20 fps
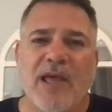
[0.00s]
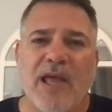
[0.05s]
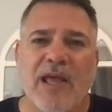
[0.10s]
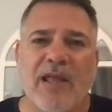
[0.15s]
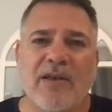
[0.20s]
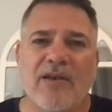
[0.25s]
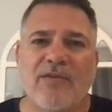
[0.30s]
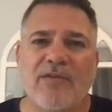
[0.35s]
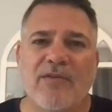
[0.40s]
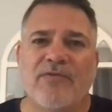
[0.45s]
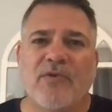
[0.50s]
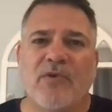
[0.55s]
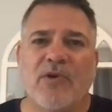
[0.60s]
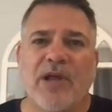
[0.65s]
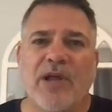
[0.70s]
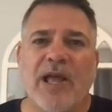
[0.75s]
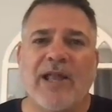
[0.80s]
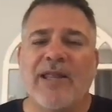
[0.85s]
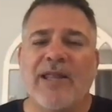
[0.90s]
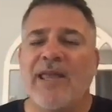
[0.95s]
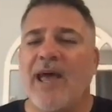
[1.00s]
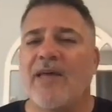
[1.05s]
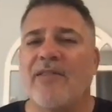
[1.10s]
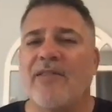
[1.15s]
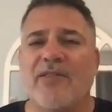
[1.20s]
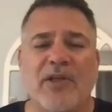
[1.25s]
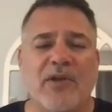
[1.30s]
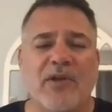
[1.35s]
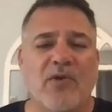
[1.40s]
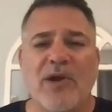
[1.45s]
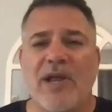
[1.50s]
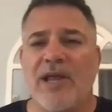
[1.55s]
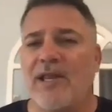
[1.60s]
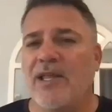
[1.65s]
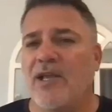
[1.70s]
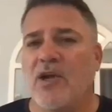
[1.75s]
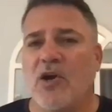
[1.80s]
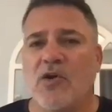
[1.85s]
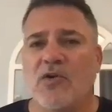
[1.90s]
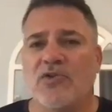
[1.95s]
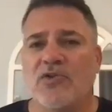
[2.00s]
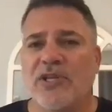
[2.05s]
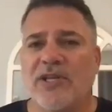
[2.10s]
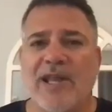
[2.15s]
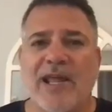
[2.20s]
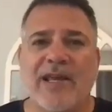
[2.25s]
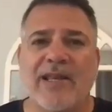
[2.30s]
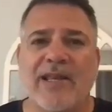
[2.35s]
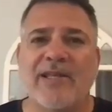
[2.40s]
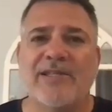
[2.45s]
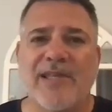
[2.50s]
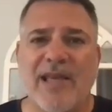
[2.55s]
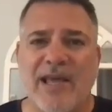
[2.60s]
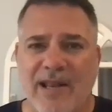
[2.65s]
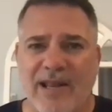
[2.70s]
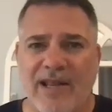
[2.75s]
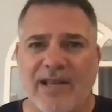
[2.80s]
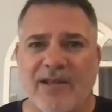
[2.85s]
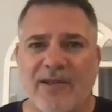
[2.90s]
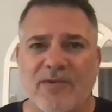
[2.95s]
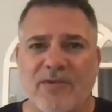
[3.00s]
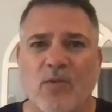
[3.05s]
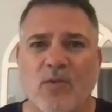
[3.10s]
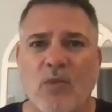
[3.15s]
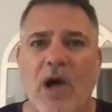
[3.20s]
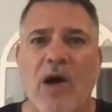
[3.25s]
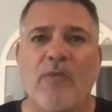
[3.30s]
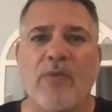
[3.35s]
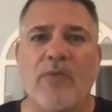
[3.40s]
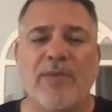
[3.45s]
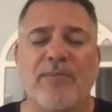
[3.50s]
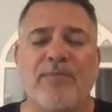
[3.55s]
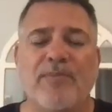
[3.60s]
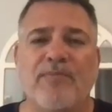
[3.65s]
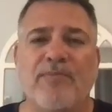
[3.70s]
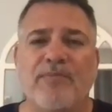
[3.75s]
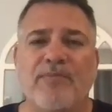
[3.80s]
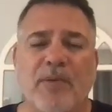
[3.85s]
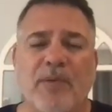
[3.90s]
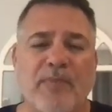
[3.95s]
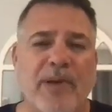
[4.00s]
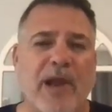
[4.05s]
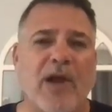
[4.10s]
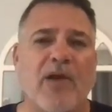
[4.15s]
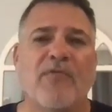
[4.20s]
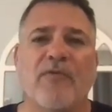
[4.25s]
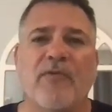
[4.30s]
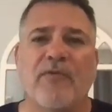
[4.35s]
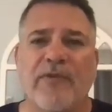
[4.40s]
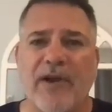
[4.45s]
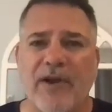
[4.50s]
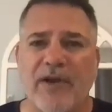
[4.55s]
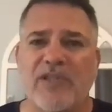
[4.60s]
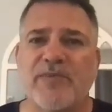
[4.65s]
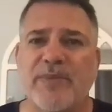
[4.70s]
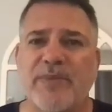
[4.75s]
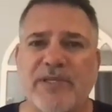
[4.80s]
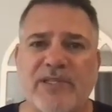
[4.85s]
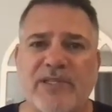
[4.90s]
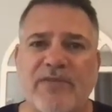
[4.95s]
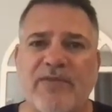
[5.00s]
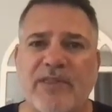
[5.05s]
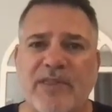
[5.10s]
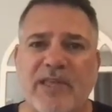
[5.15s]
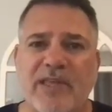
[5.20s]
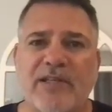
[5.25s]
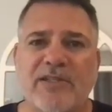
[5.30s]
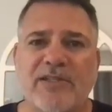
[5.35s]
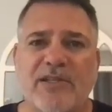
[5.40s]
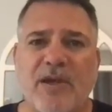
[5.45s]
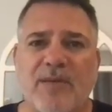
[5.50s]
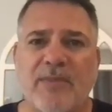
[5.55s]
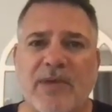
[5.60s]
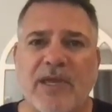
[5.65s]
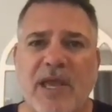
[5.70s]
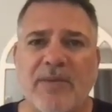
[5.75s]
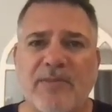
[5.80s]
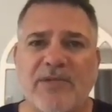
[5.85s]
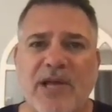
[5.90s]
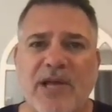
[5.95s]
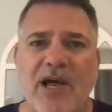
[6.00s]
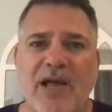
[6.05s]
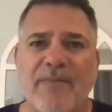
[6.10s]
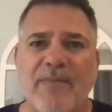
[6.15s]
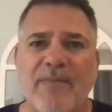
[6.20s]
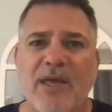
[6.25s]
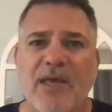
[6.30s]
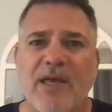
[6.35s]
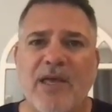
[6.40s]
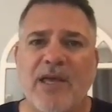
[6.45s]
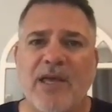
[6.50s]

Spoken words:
And for any athlete or any coach in any setting, while we prepare for very specific things come game time,